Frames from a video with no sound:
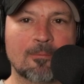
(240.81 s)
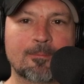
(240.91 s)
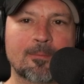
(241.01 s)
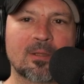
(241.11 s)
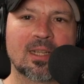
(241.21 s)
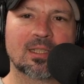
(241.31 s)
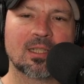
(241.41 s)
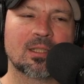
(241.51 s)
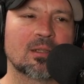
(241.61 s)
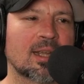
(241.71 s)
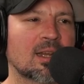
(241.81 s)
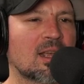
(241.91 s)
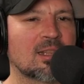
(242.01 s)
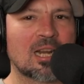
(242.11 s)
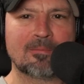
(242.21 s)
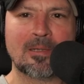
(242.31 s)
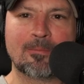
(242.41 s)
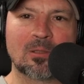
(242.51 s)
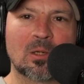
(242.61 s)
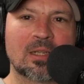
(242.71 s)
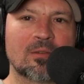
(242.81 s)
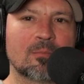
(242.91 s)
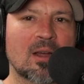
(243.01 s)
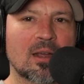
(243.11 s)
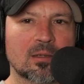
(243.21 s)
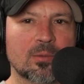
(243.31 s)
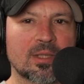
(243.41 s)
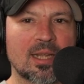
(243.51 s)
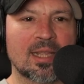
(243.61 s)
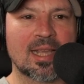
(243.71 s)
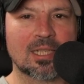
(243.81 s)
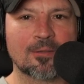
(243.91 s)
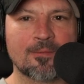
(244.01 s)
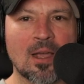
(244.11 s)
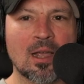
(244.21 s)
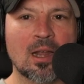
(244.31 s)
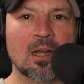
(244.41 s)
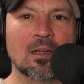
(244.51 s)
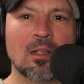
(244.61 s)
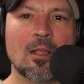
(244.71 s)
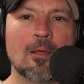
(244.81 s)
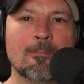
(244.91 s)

Some people like to do that. A lot of people don't even bother with it, and that's fine